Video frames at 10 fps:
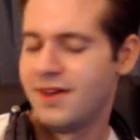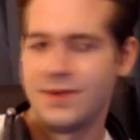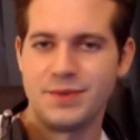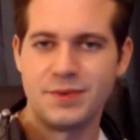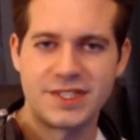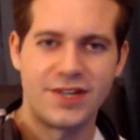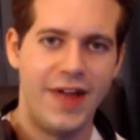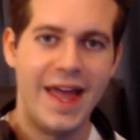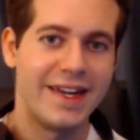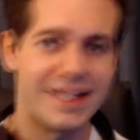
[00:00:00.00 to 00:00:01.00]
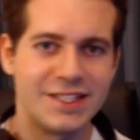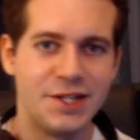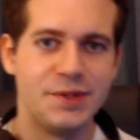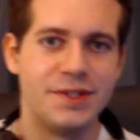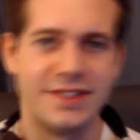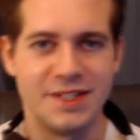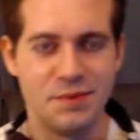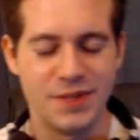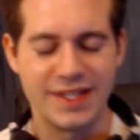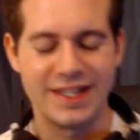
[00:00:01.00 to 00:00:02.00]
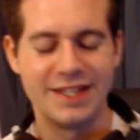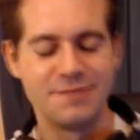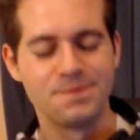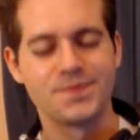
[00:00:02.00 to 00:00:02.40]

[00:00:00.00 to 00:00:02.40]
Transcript: what's it called, anecdote or something like that,